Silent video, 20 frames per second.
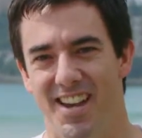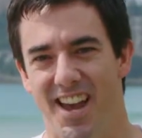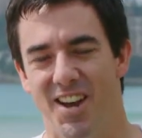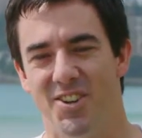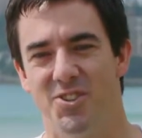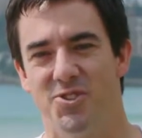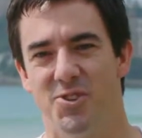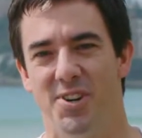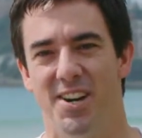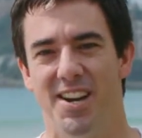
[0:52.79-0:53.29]

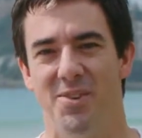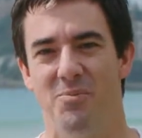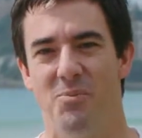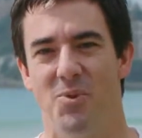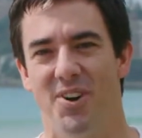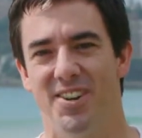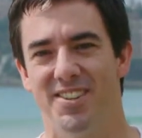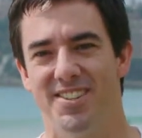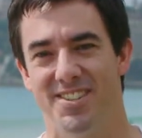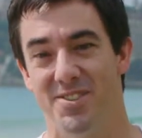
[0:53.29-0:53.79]
Our dream
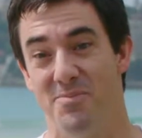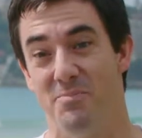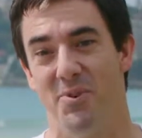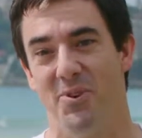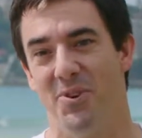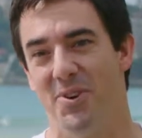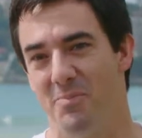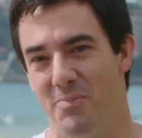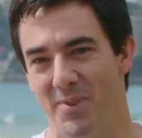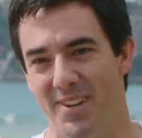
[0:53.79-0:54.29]
was to
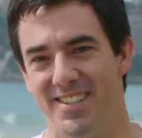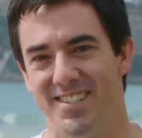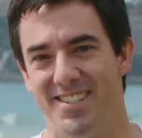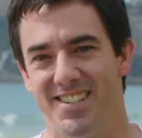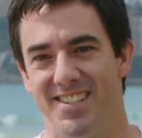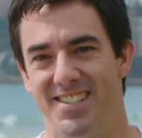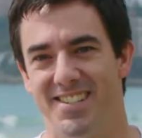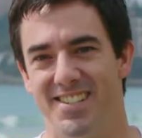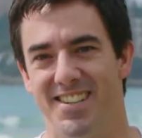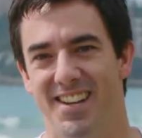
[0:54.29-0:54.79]
build a
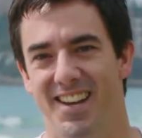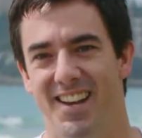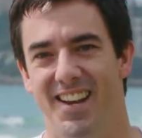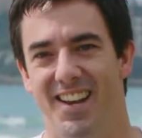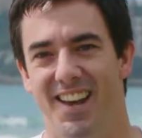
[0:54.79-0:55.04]
business